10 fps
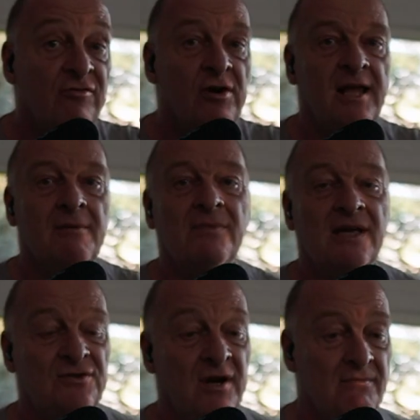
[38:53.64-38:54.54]
free.
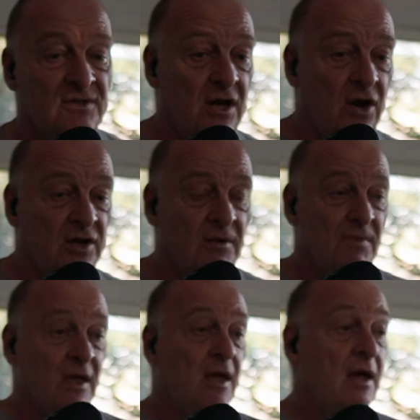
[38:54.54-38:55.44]
That's right. So look,
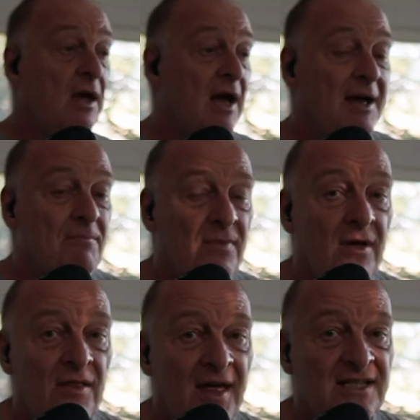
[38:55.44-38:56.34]

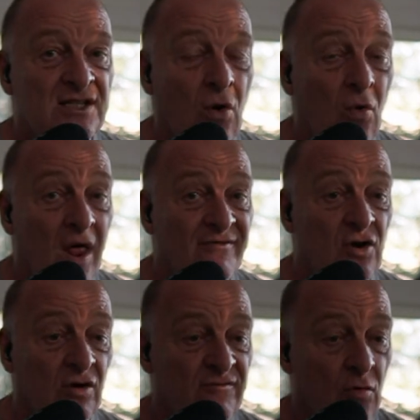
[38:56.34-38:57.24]
that's all
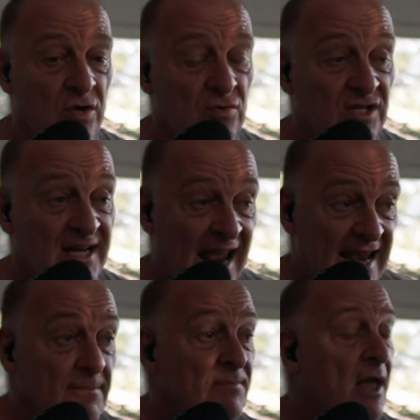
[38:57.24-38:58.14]
I've got for you
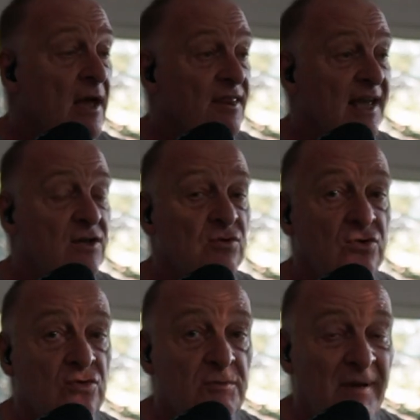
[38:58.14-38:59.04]
today. Thank you
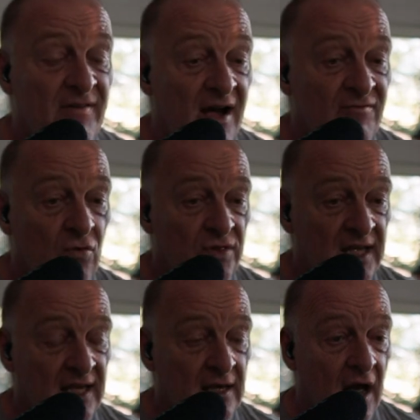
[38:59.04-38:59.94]
to Spitfire for
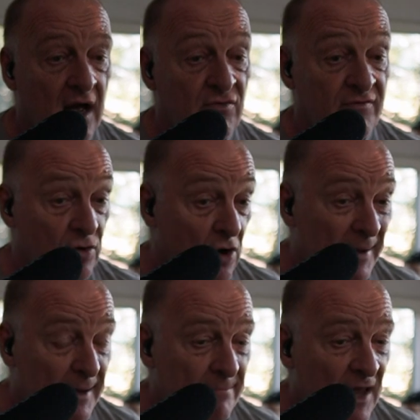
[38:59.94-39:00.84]
the review
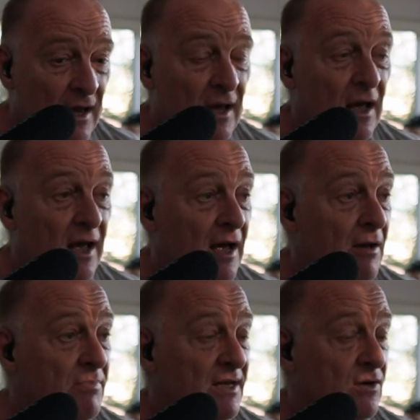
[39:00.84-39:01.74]
copy.
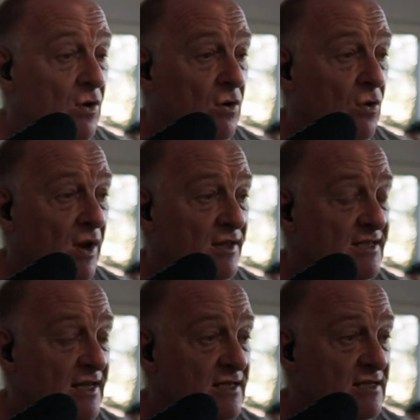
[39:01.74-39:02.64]
But in all
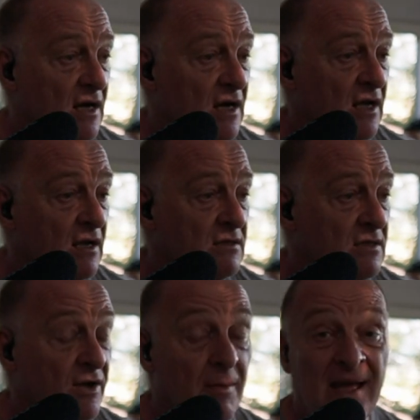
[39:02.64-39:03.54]
other senses, I
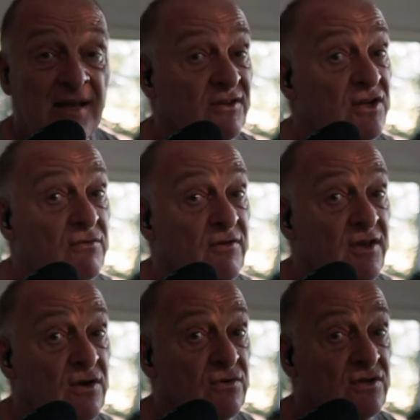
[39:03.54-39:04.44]
don't get paid for doing
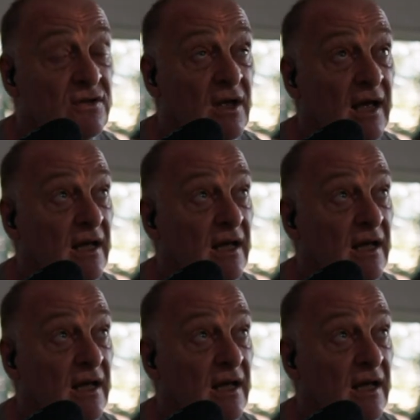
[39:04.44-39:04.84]
reviews.